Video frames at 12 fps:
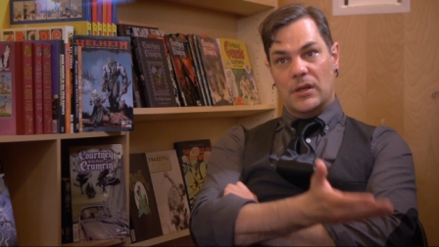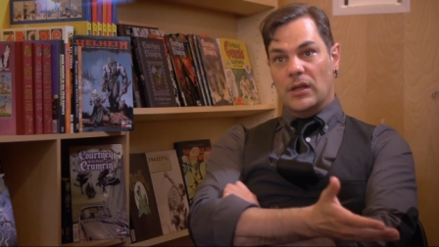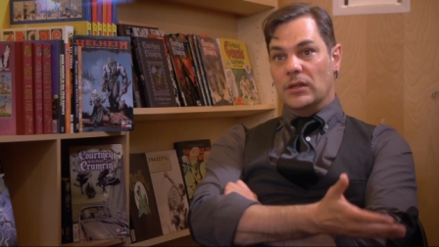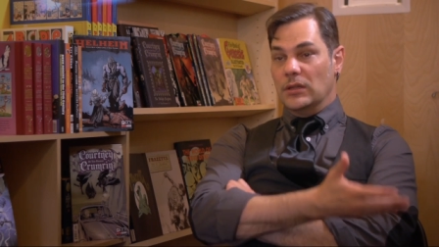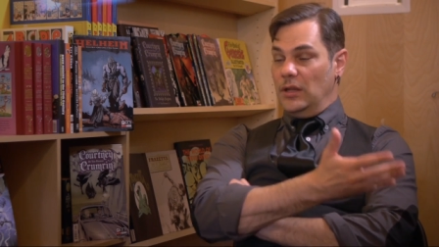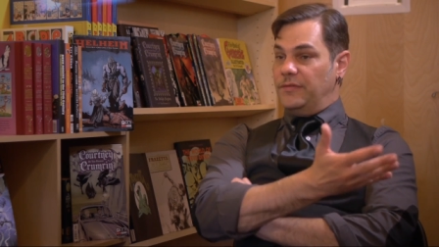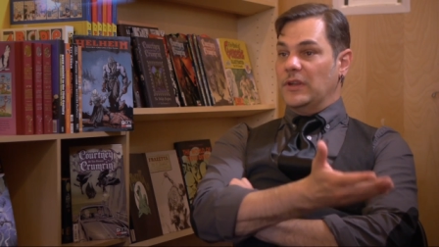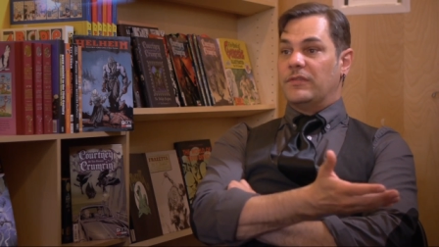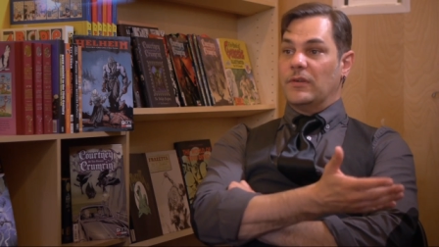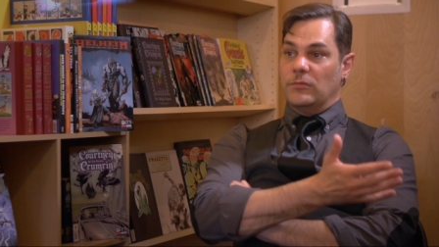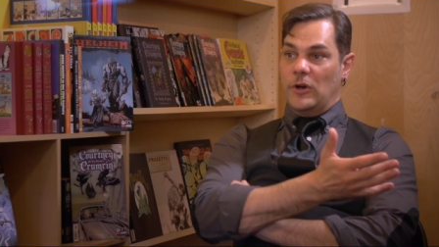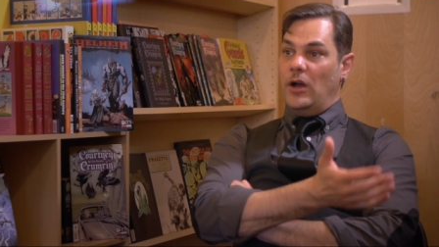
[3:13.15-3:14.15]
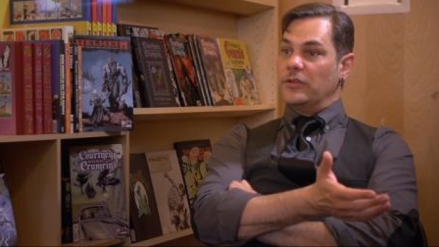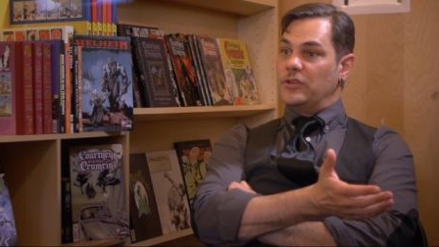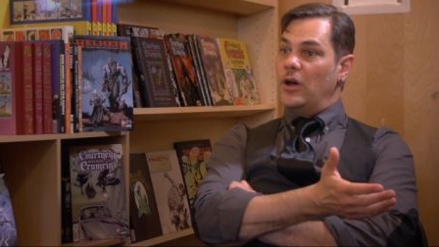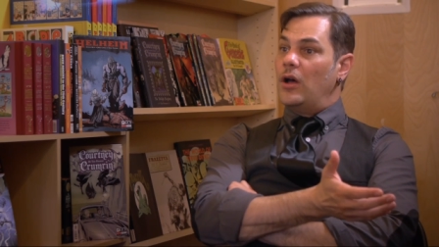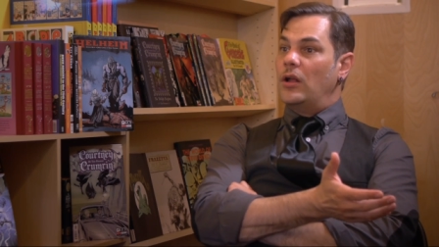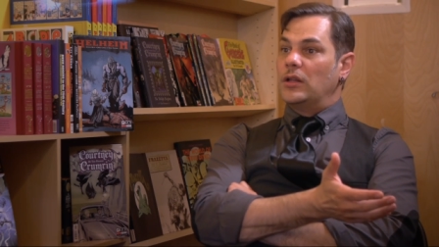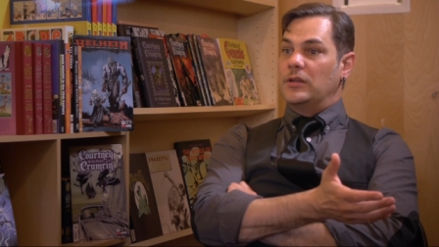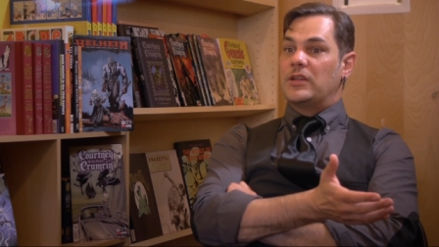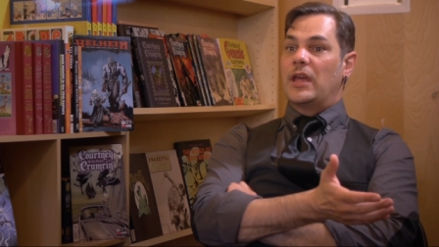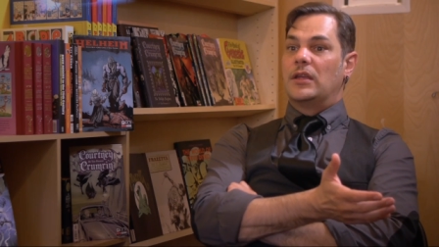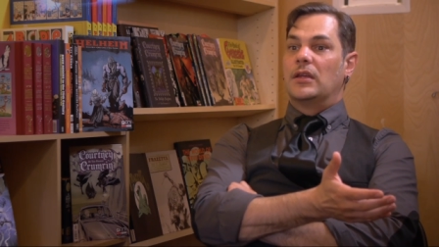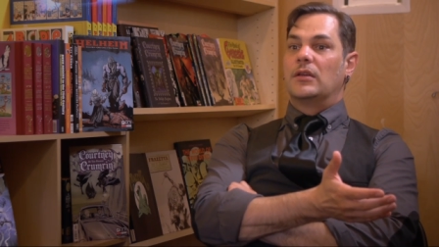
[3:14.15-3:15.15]
lifting from Roald Dahl and
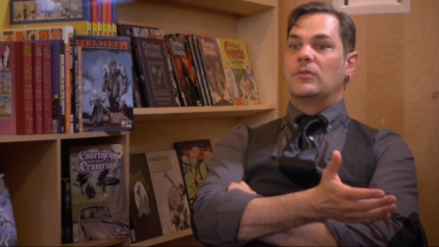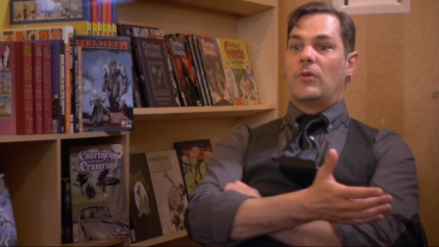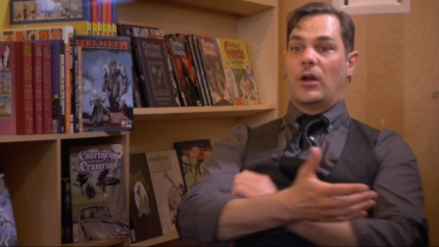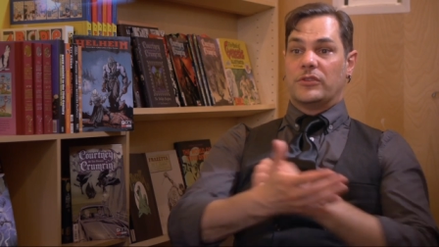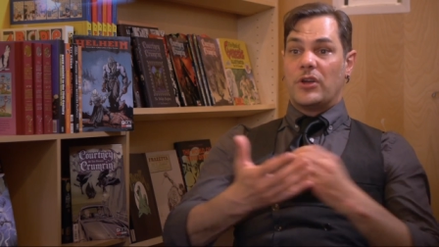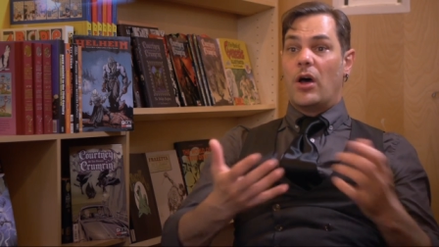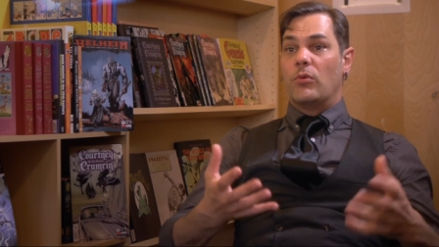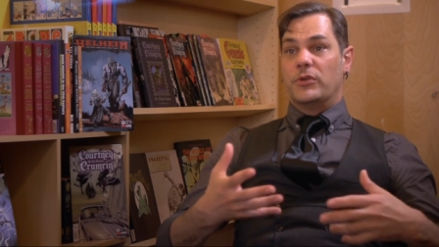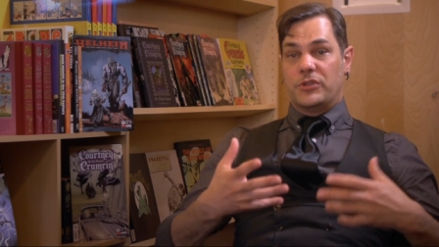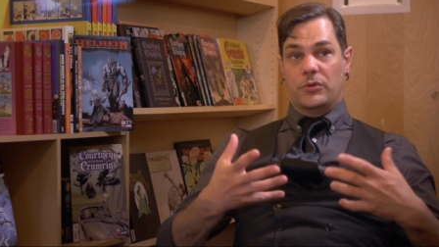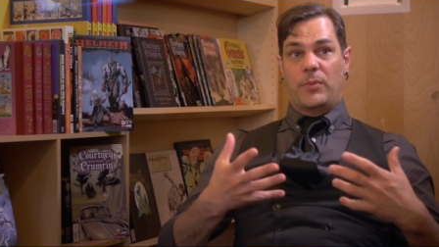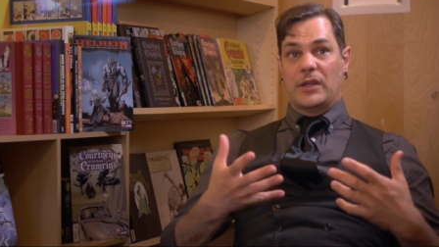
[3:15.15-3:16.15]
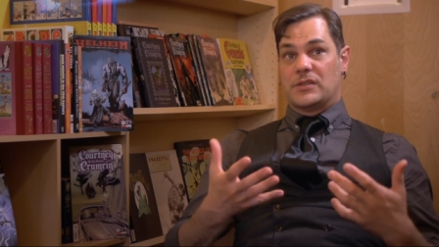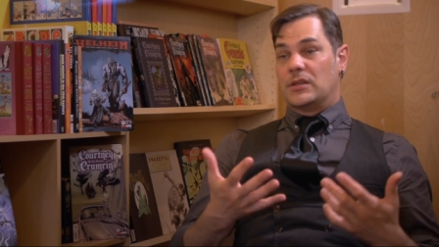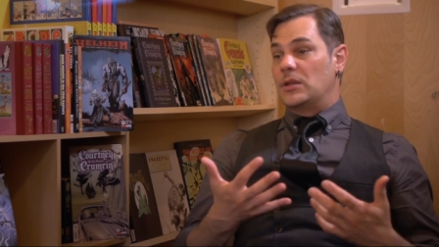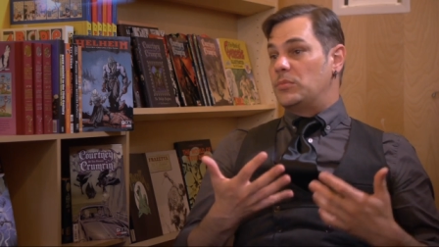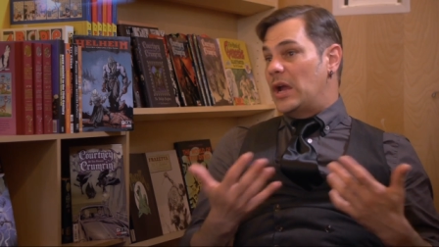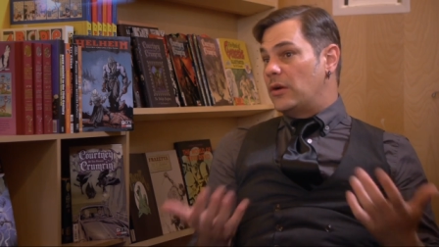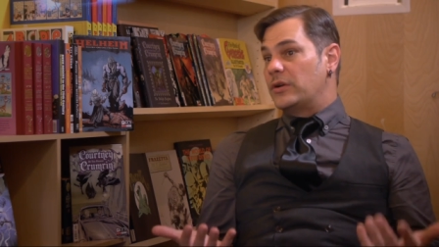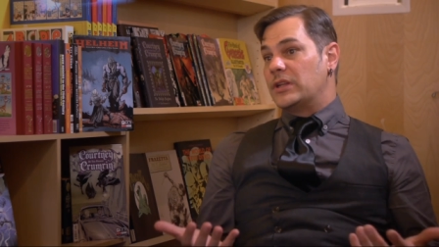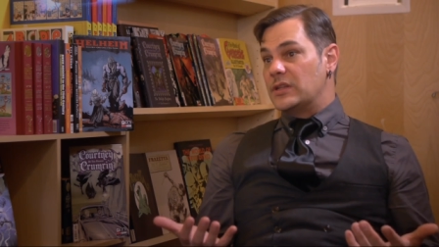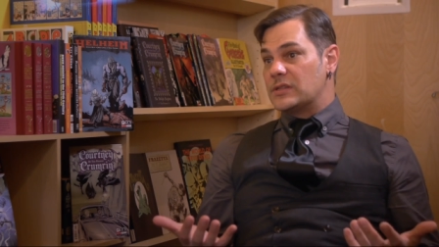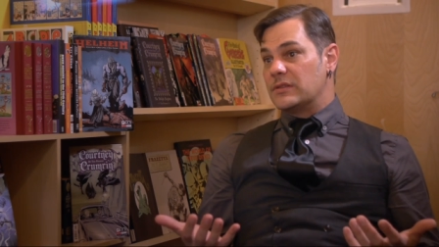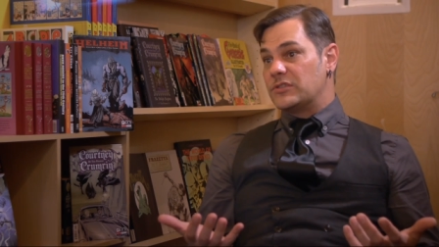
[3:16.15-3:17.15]
taking, Roald Dahl would do basically
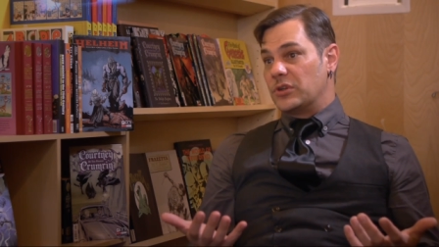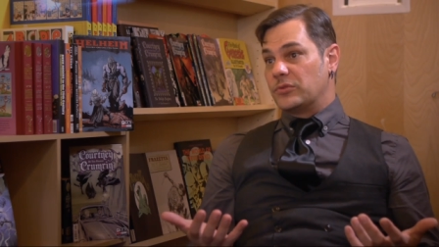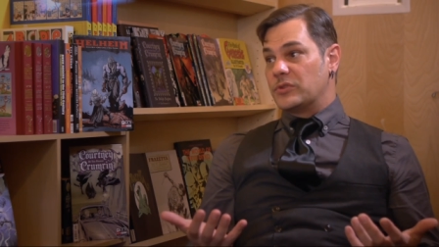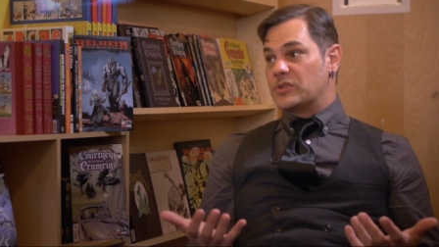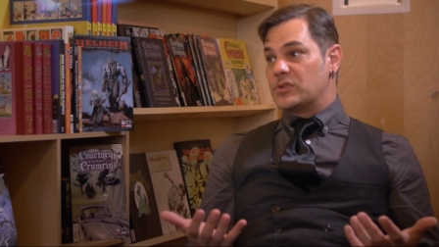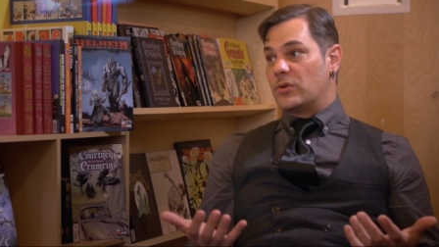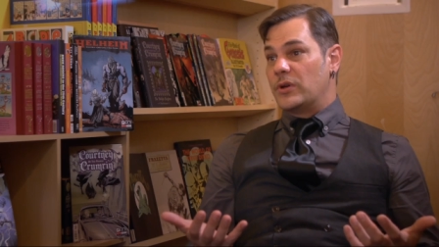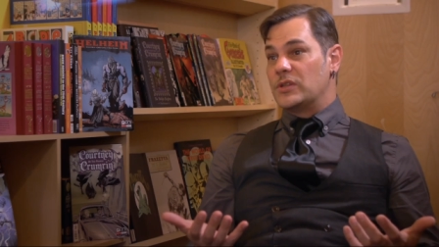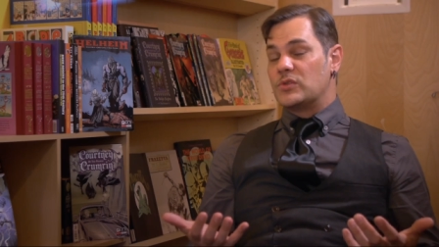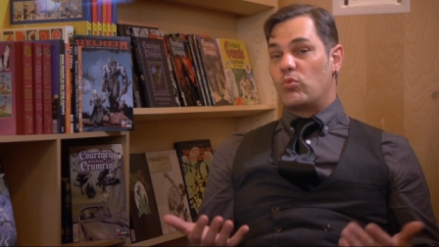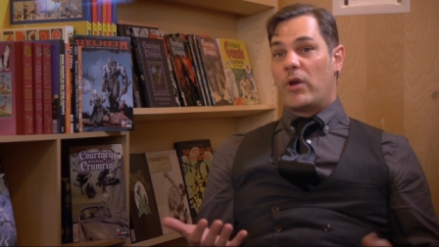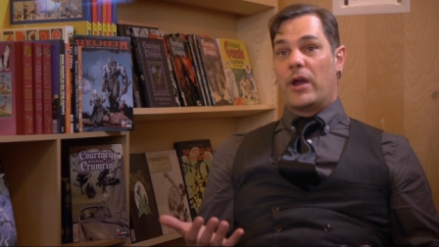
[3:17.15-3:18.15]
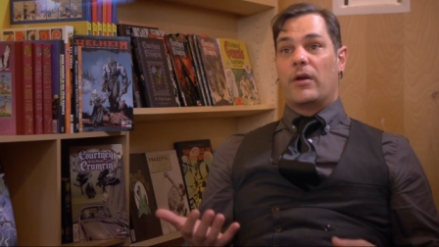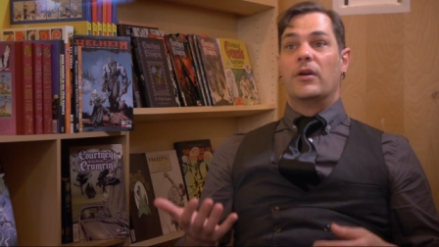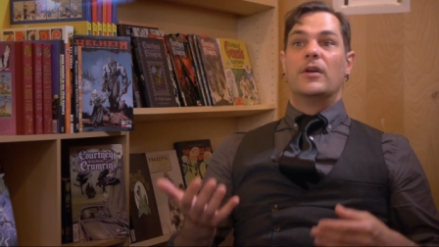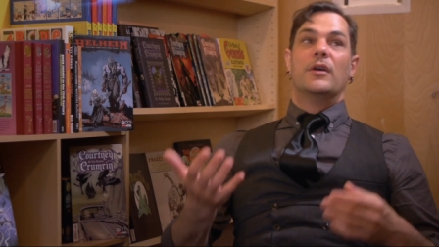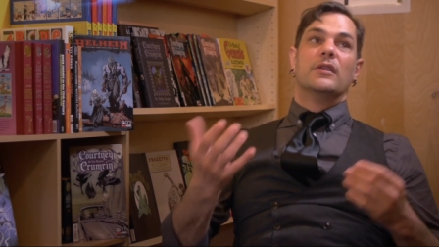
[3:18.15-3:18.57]
parodies of children's stories where